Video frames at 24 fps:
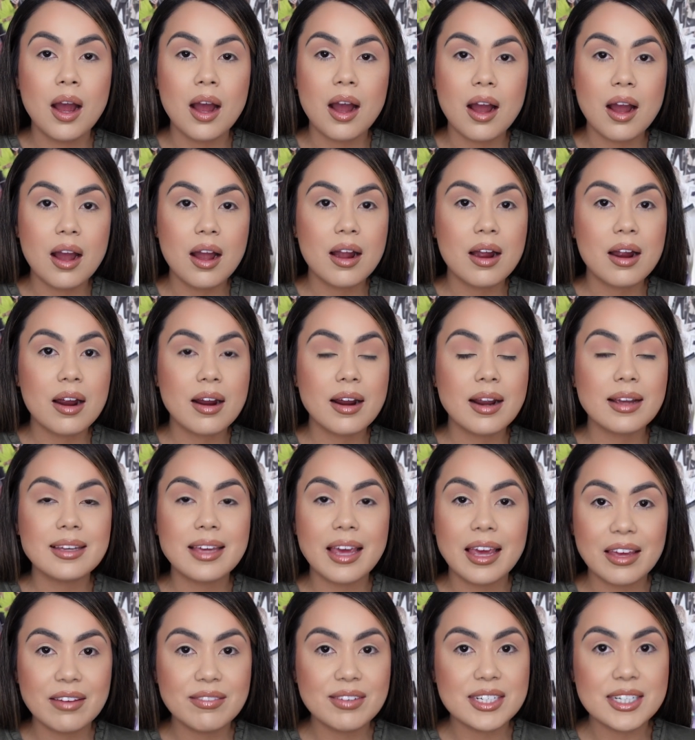our
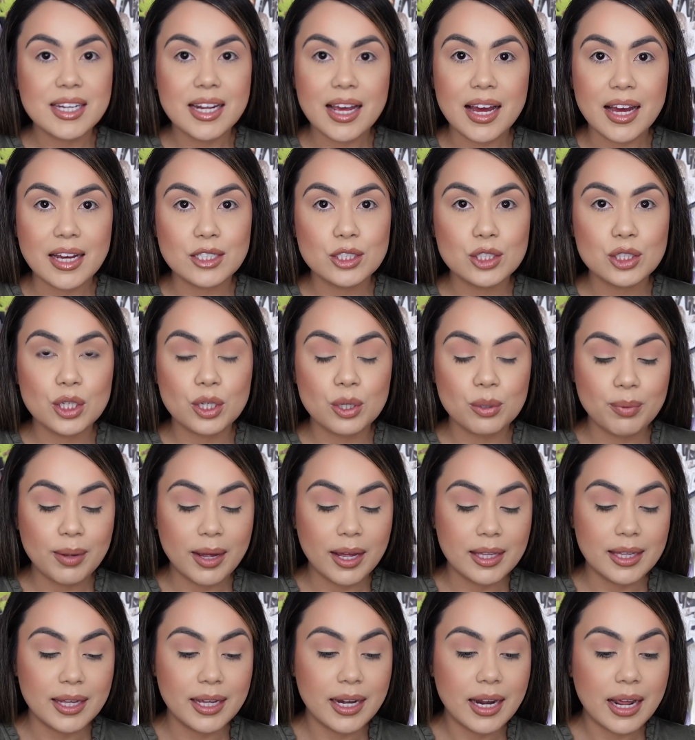KVD eyeshadow
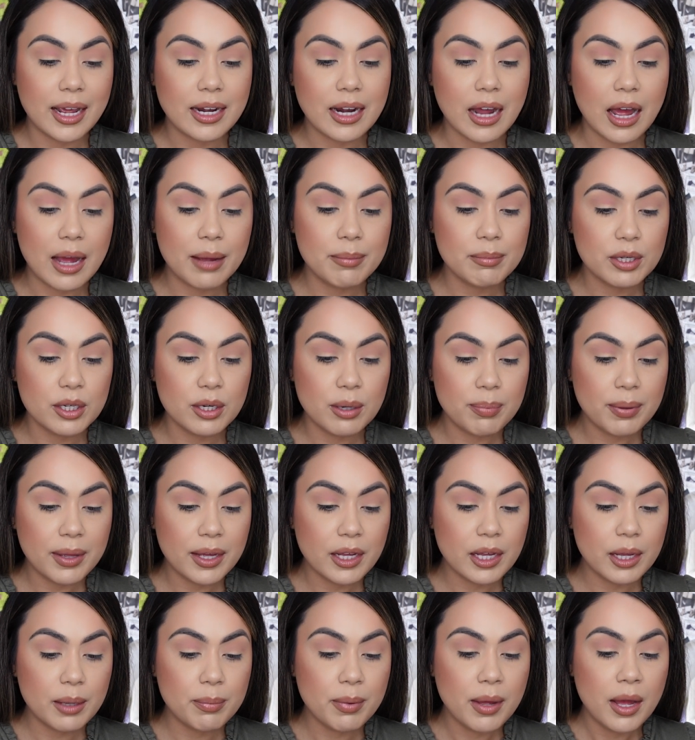palette, and I'm gonna
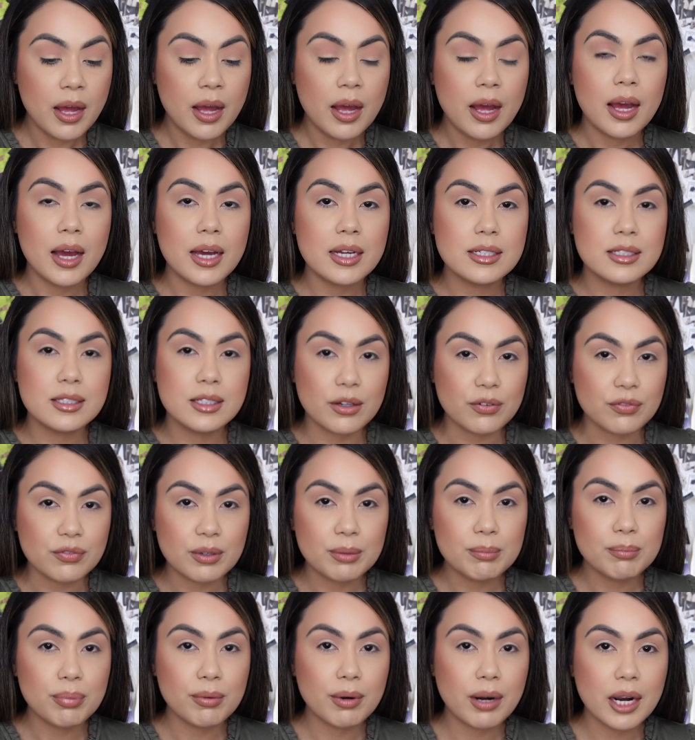pick up a
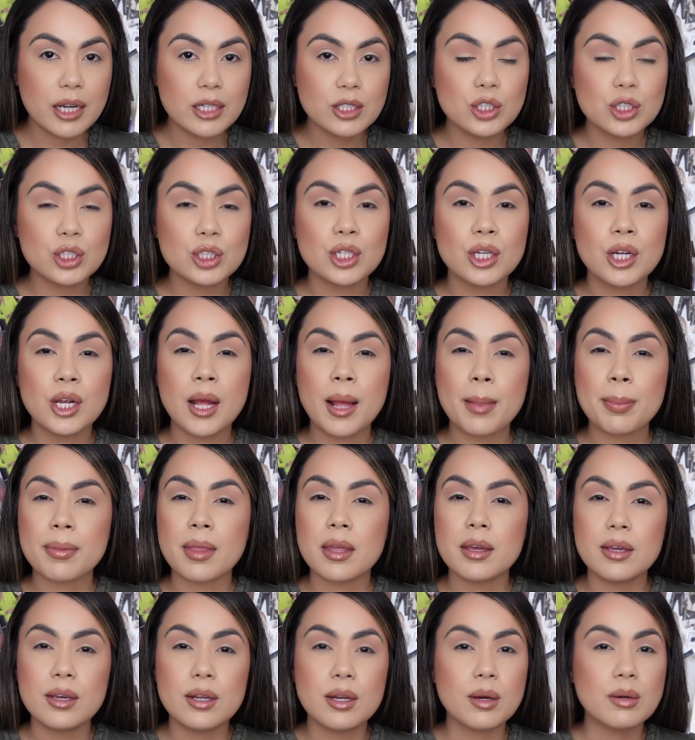different brush.
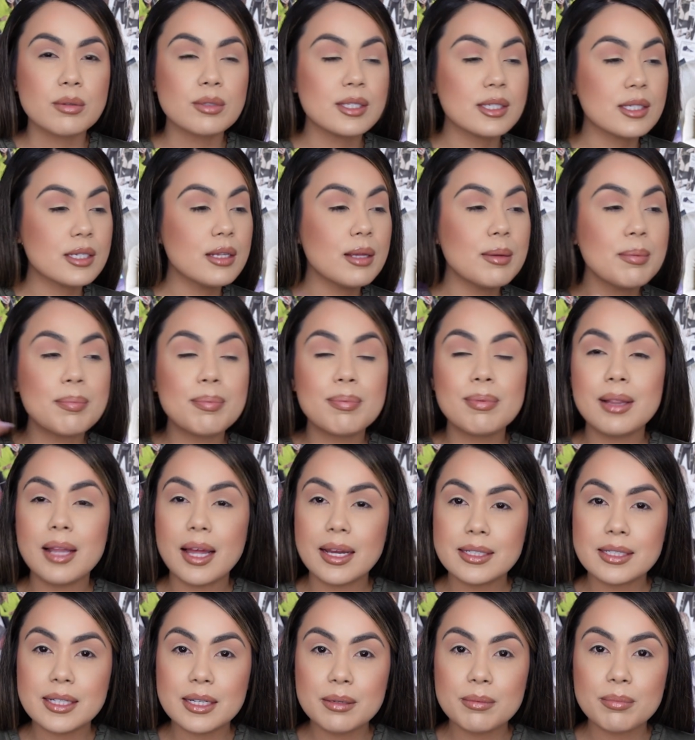You know, still a
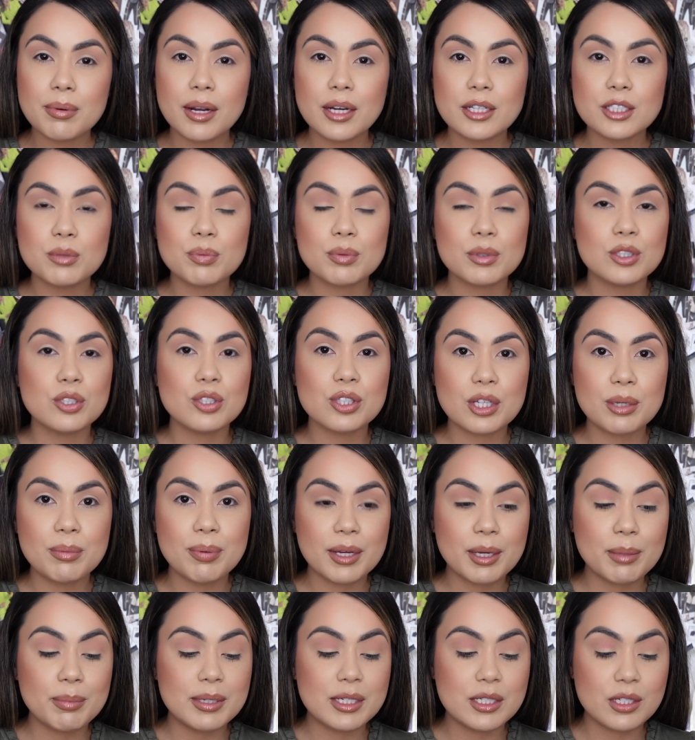blending brush, but we're just gonna
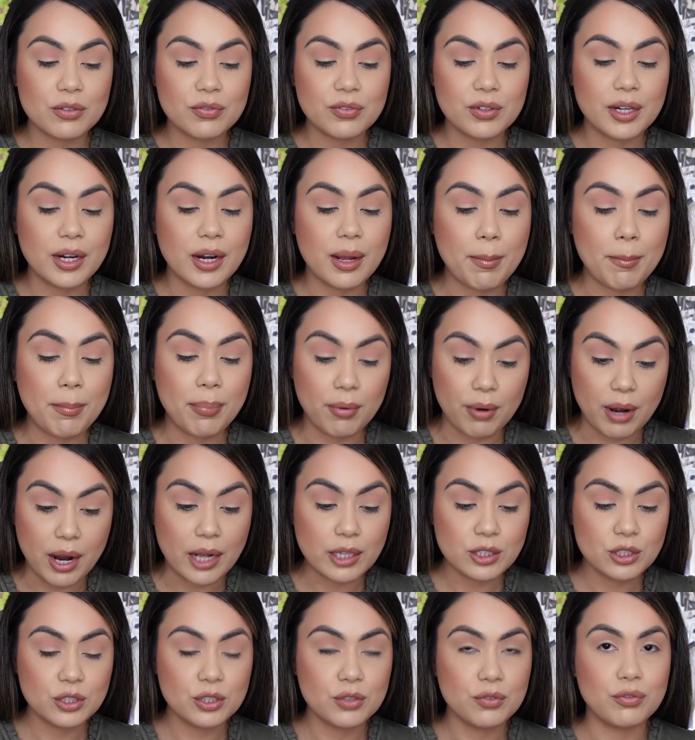pick up a different
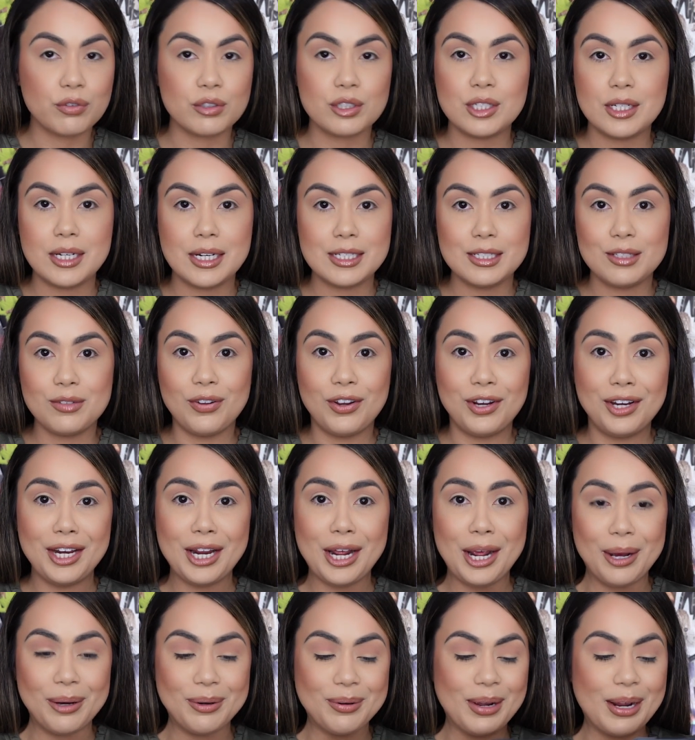brush for today's
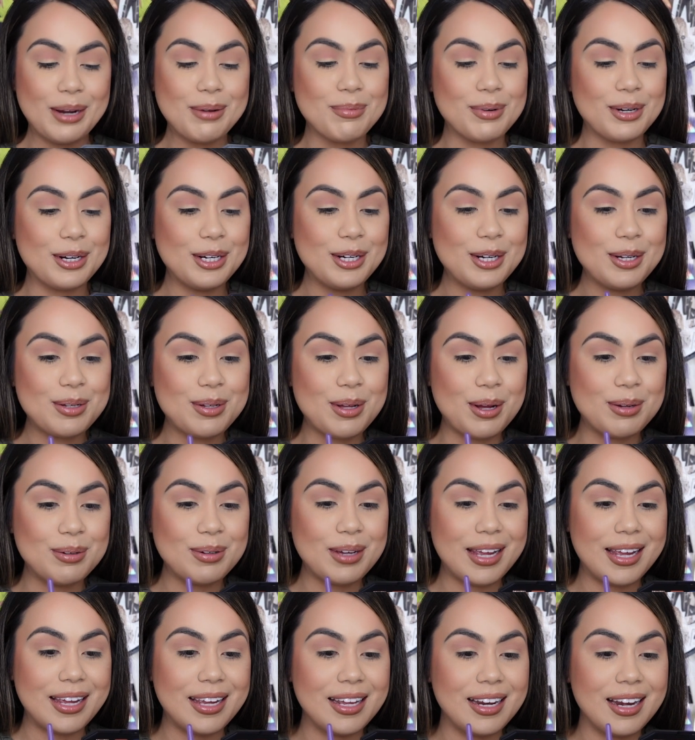video, and we're gonna
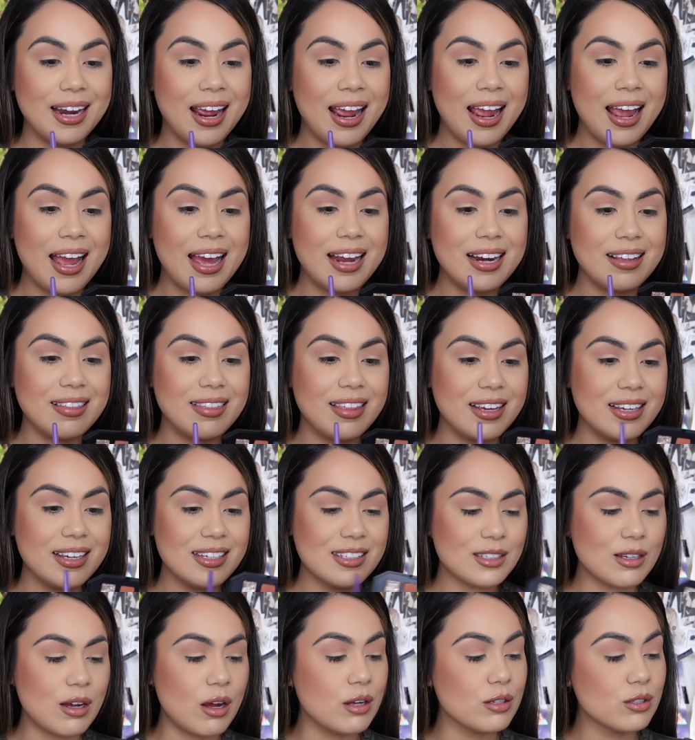go in, and I think
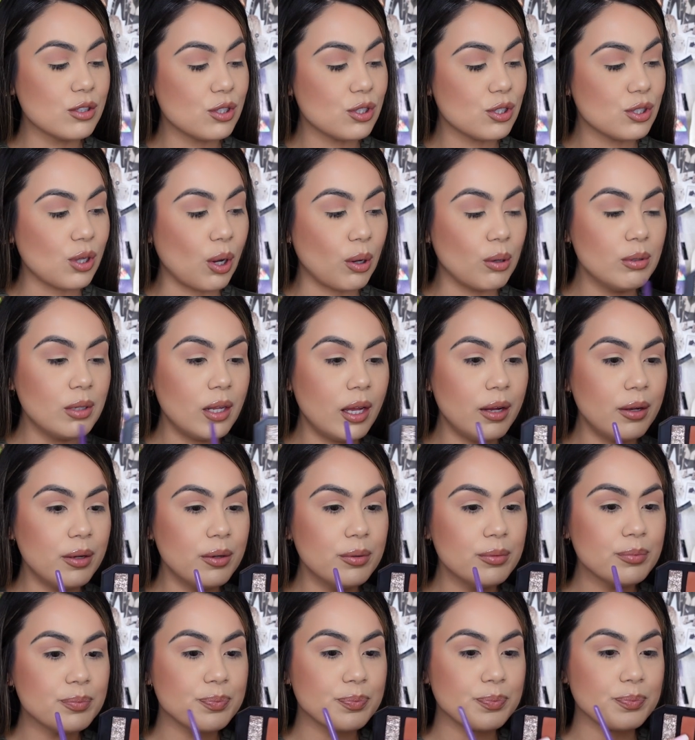it's called
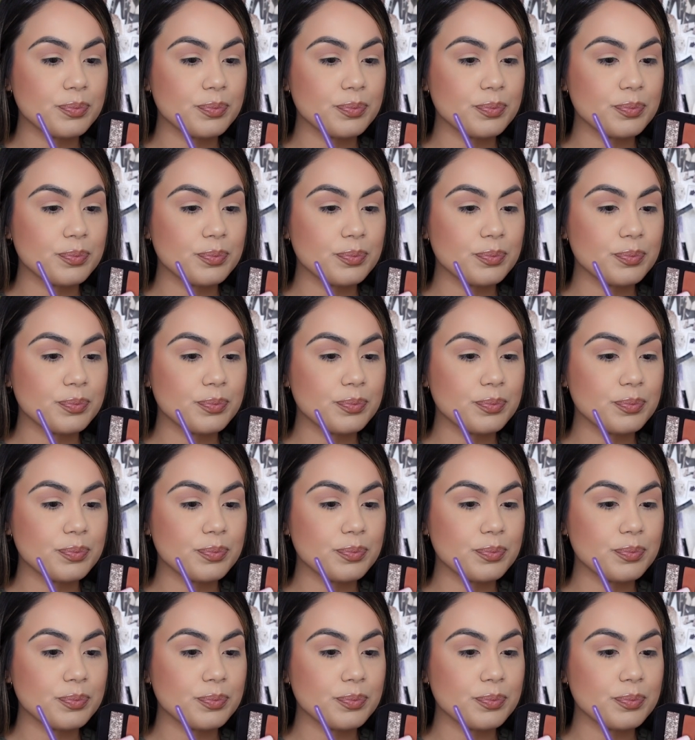Solo,